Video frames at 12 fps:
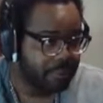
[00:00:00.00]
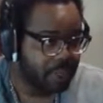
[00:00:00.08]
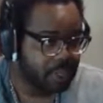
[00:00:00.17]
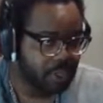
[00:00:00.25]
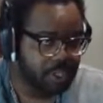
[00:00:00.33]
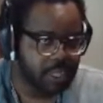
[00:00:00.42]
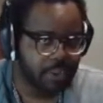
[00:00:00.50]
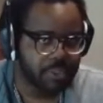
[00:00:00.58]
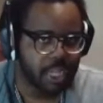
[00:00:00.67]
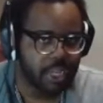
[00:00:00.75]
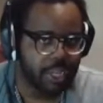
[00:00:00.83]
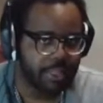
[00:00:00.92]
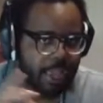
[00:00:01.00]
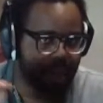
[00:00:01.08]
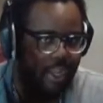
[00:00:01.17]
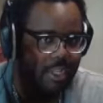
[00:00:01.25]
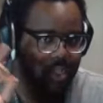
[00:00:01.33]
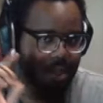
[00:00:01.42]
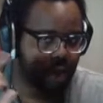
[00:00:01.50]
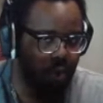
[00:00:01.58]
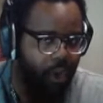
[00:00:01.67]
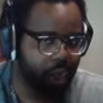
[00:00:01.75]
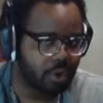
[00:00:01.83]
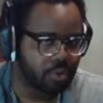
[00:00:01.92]
So instead of taking that
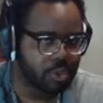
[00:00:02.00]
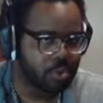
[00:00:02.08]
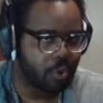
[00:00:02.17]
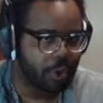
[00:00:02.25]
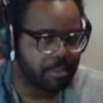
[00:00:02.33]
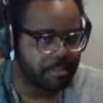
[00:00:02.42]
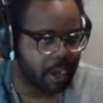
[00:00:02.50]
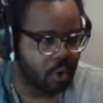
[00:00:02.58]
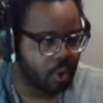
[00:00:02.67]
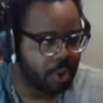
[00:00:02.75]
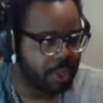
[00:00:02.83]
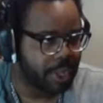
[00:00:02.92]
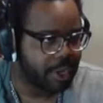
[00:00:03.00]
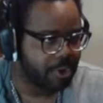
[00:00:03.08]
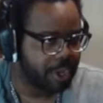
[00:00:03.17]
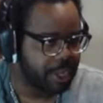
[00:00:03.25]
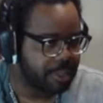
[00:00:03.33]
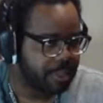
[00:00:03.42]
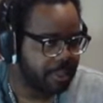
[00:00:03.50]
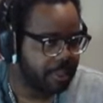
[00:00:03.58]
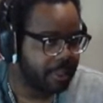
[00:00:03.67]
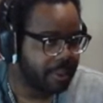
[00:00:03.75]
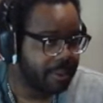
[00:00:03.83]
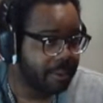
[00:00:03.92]
slow auto-scrolling barrel underneath,
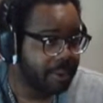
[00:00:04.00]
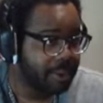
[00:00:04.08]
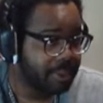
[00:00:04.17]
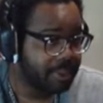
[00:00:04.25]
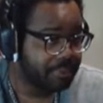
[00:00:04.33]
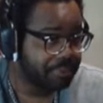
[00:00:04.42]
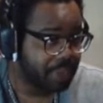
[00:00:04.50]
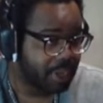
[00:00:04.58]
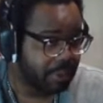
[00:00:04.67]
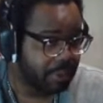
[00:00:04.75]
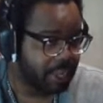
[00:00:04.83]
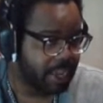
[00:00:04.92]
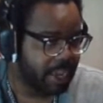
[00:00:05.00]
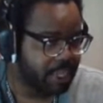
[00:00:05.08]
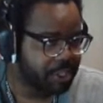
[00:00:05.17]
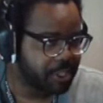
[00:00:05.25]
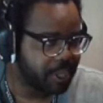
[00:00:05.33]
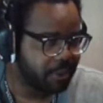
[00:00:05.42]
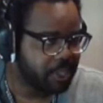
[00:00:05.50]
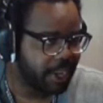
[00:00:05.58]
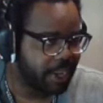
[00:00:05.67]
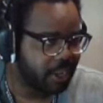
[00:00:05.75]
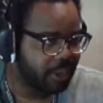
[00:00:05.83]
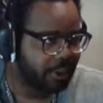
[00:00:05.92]
it actually saves
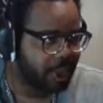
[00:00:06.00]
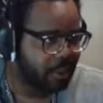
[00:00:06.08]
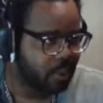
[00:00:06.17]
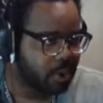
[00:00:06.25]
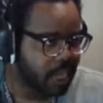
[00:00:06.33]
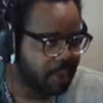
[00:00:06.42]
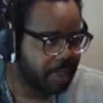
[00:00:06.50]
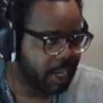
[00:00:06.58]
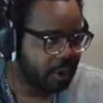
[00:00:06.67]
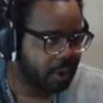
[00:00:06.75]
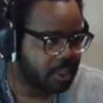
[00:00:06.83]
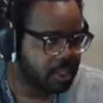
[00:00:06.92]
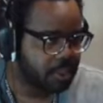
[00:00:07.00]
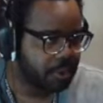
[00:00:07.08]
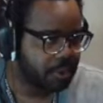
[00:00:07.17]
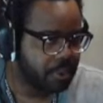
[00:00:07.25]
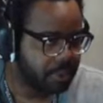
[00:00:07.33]
like a lot more time than it looks too.